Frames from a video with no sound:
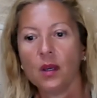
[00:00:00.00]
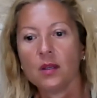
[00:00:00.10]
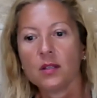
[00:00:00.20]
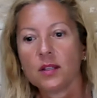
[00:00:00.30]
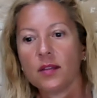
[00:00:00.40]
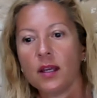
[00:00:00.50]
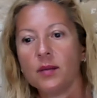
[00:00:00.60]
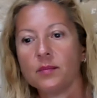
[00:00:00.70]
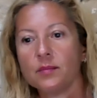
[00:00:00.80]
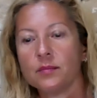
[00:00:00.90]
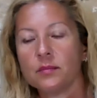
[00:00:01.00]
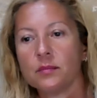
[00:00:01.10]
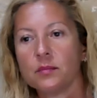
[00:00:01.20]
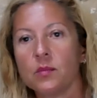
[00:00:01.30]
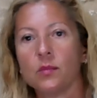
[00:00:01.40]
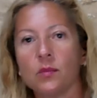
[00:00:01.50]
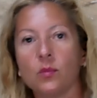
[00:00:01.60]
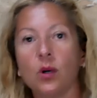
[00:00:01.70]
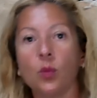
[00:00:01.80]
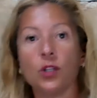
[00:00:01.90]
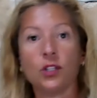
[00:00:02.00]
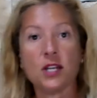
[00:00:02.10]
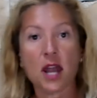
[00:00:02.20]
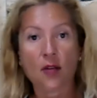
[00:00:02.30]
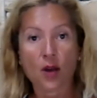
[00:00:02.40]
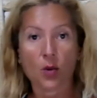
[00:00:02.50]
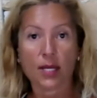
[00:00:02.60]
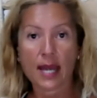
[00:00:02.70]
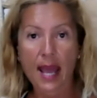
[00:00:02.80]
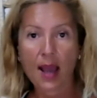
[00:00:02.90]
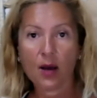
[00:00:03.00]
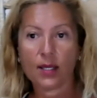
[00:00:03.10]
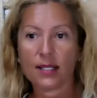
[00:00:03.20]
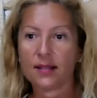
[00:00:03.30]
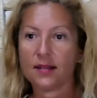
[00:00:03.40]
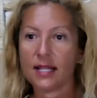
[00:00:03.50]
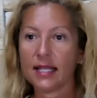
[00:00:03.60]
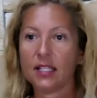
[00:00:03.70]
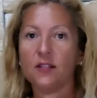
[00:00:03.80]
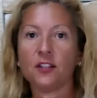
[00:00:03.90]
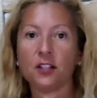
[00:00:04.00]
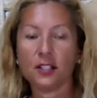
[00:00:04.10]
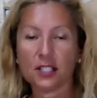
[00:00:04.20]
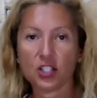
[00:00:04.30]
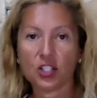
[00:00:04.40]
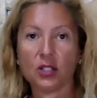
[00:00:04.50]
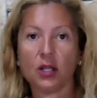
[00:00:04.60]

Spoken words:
So then what we narrow in now is the negative cognition